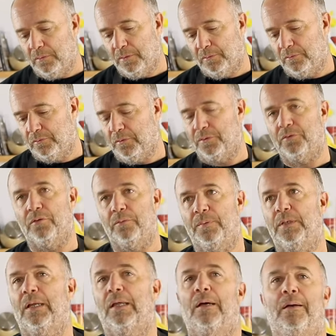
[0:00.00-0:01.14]
it's going to
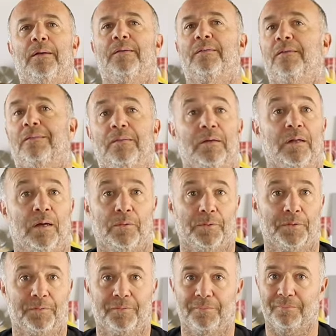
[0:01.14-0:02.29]
be like 16
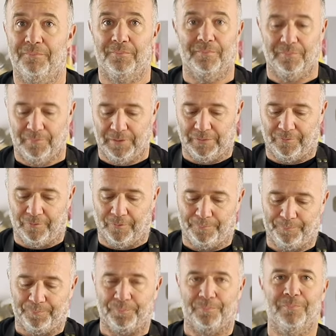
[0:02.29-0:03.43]
hours. That's all.
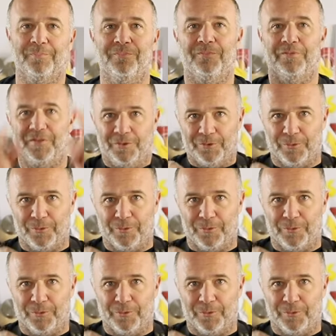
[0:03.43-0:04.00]
See you